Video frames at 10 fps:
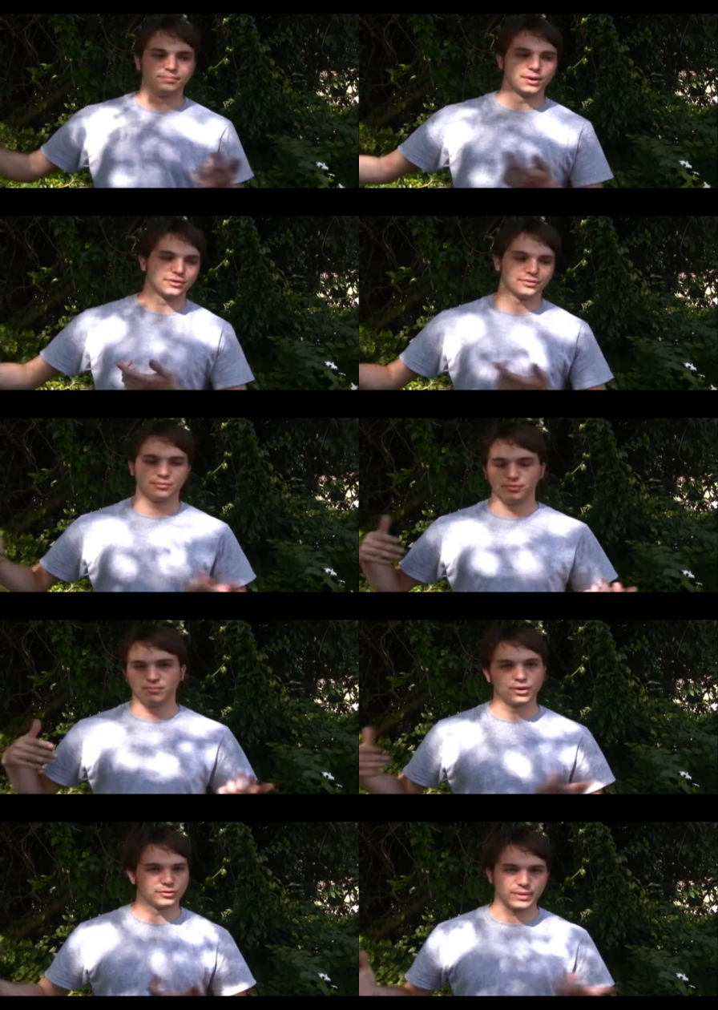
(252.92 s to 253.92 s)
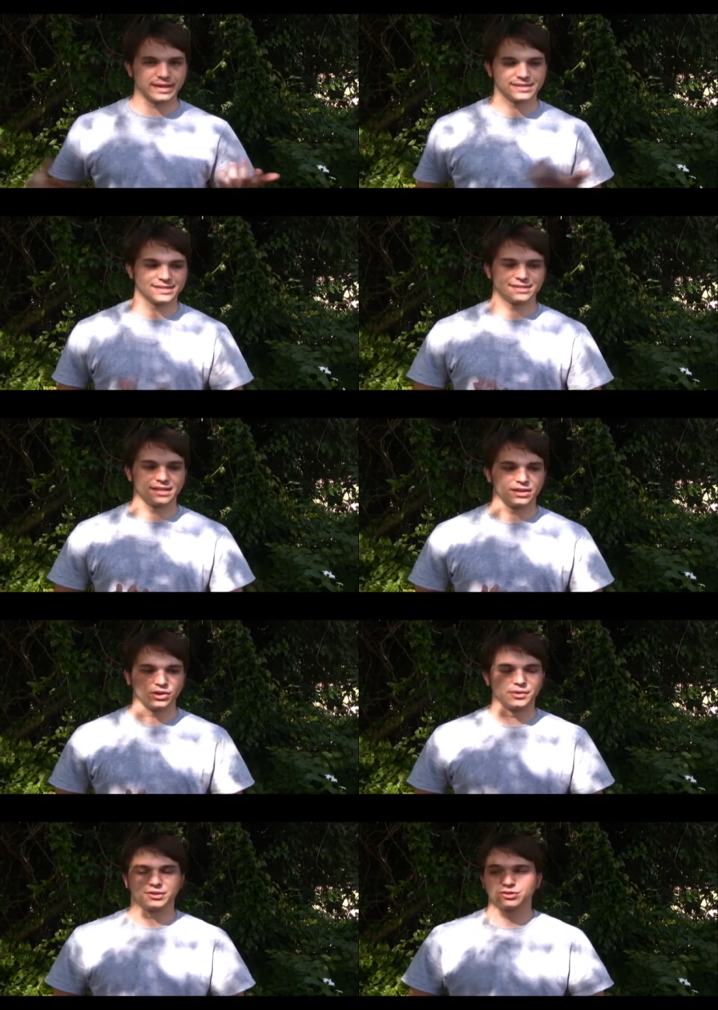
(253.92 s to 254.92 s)
both ways
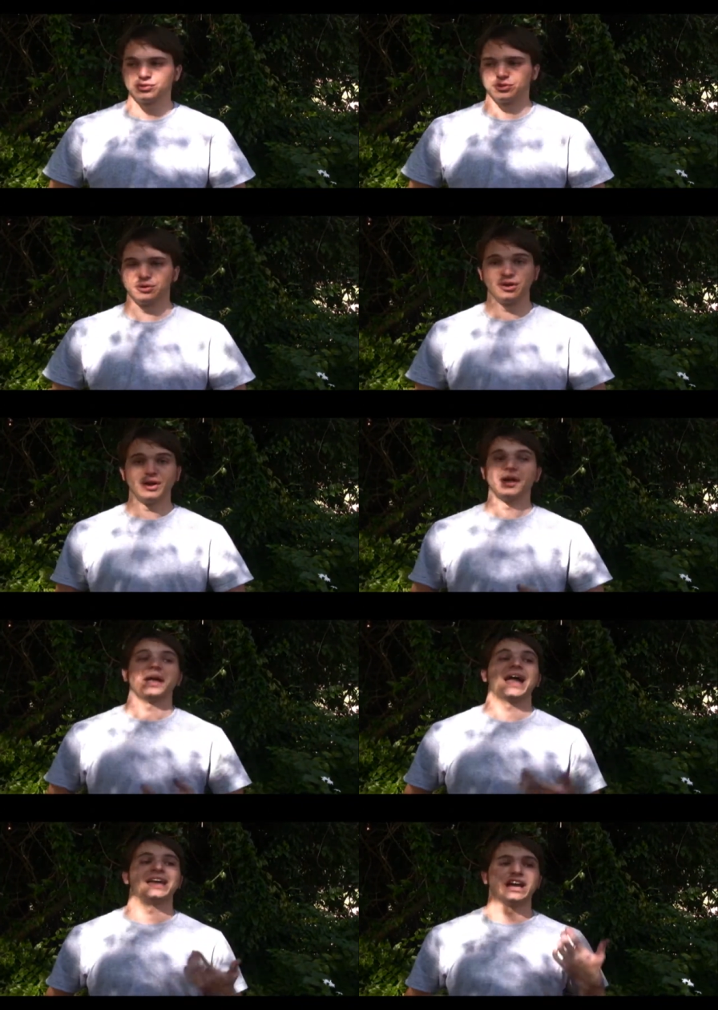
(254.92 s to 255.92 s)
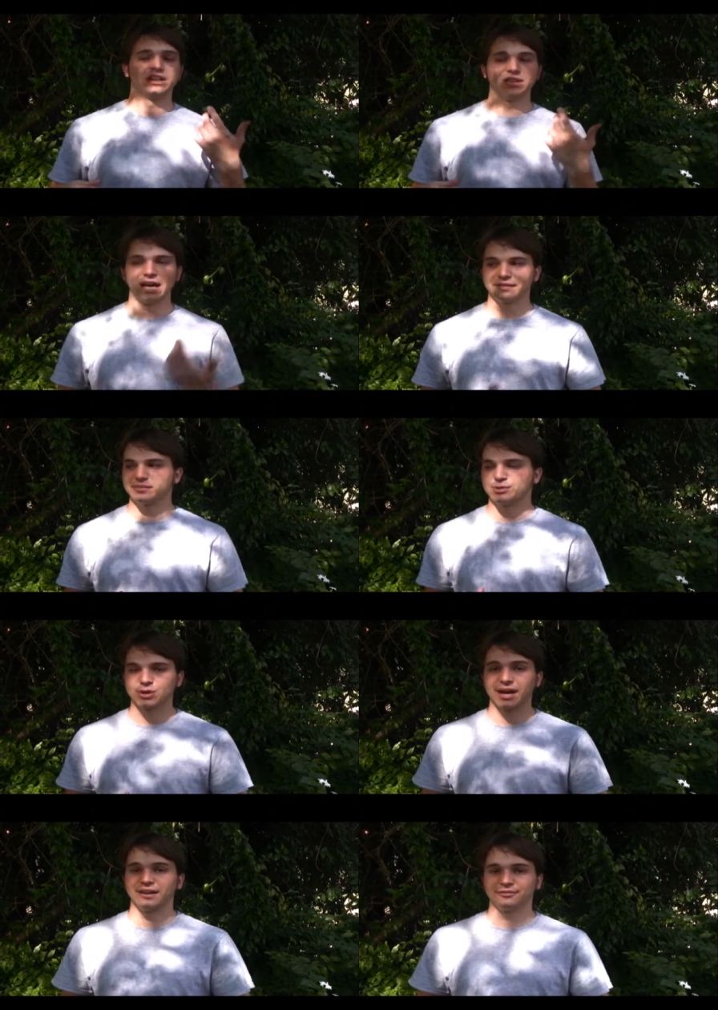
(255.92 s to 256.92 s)
going to school. And a lot of them
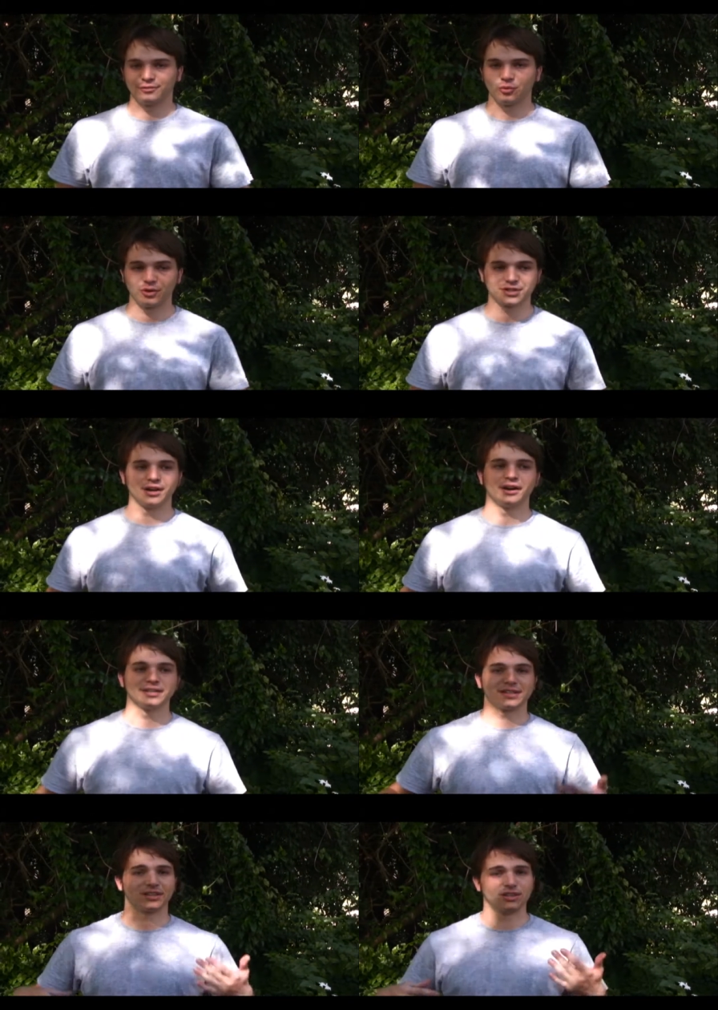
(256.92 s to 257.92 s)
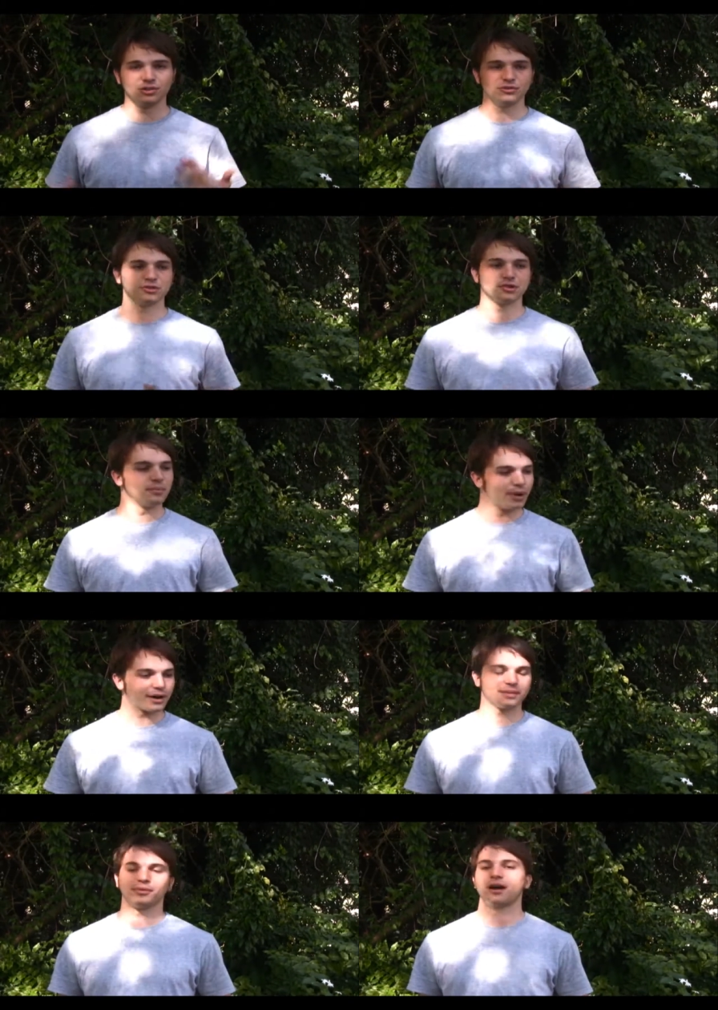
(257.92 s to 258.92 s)
drive, which cause a huge
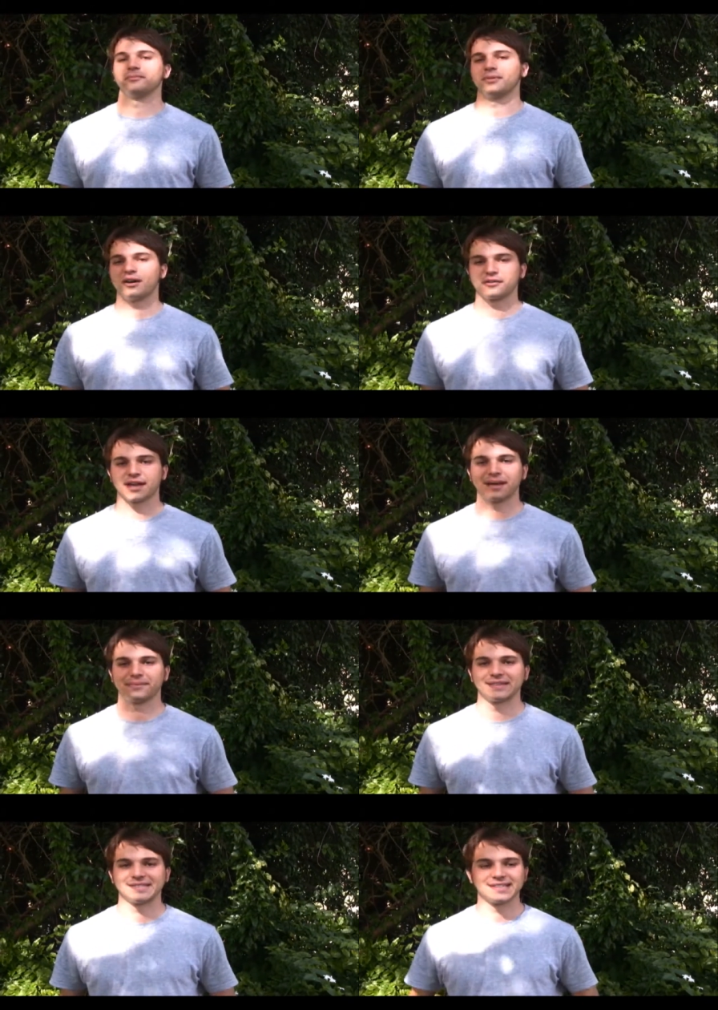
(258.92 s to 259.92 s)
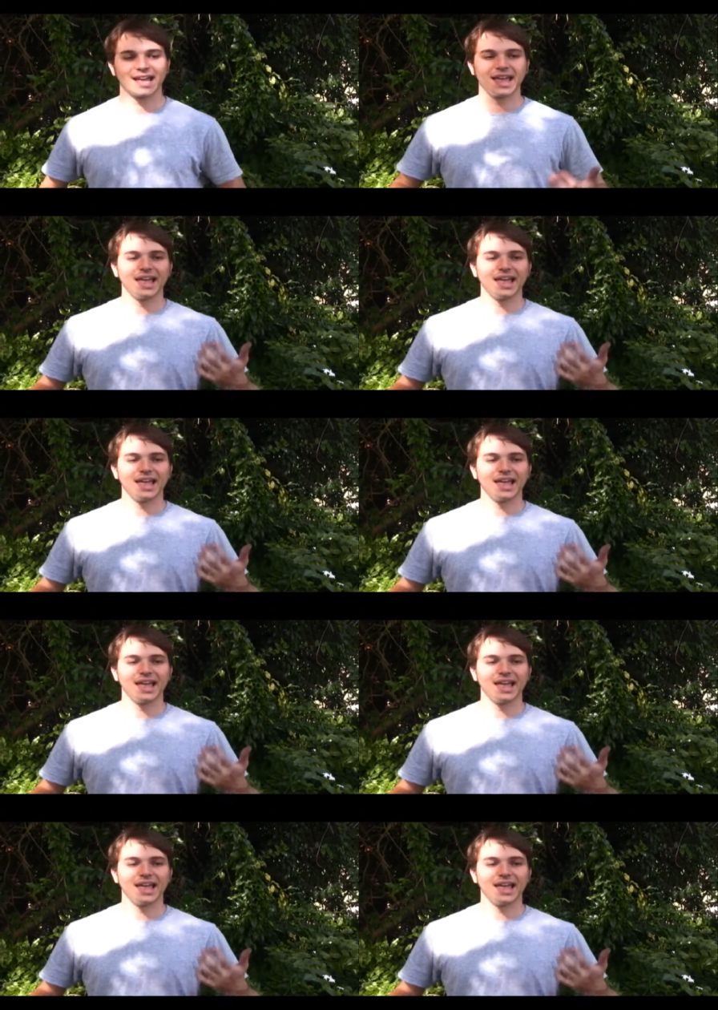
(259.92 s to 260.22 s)
parking problem on our campus.